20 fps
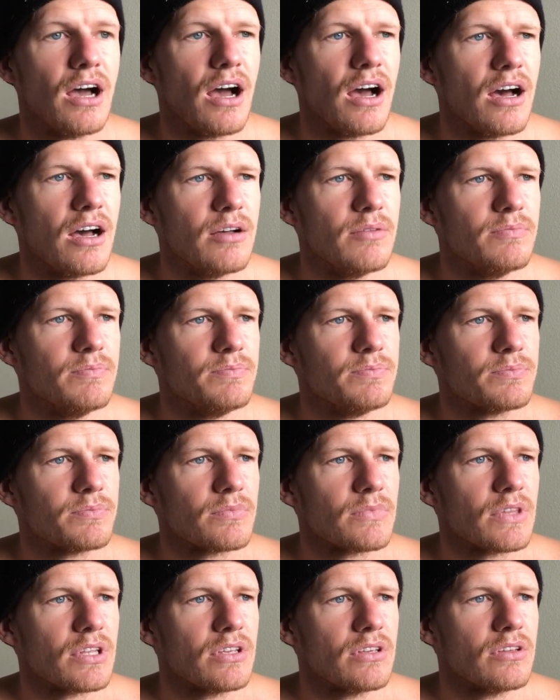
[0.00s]
um,
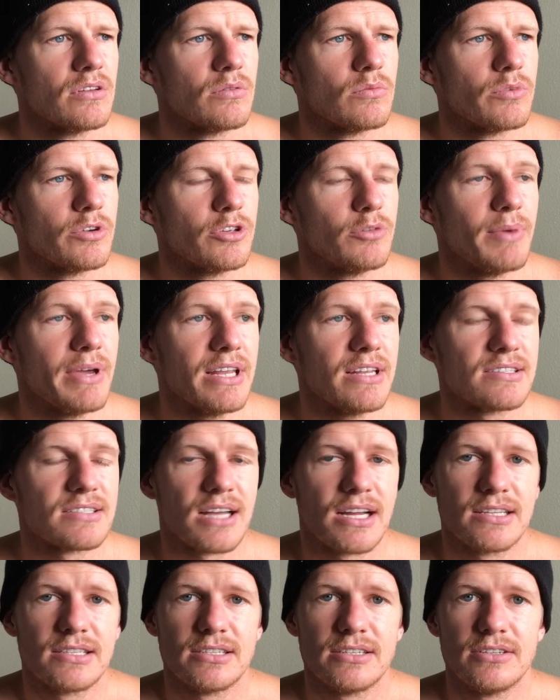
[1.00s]
what you may
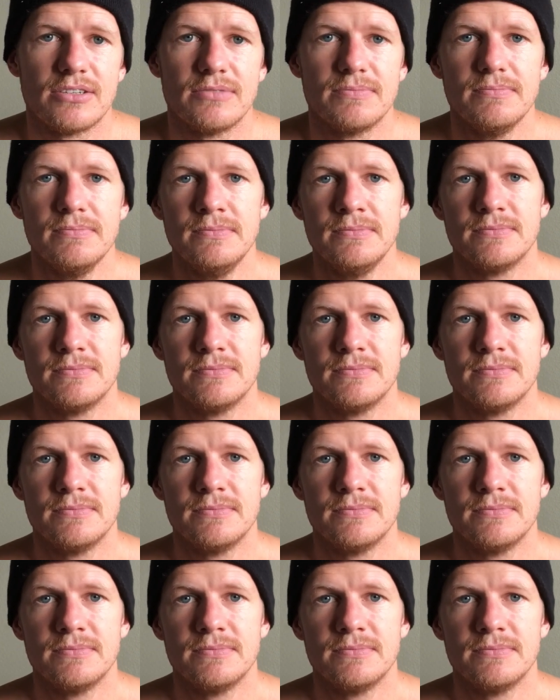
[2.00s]
decide to do